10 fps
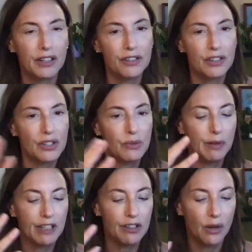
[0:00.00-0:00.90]
it's just
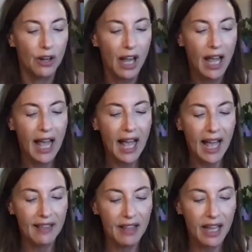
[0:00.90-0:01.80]
swimming. So,
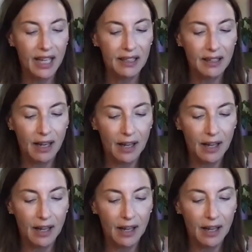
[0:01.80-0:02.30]
and then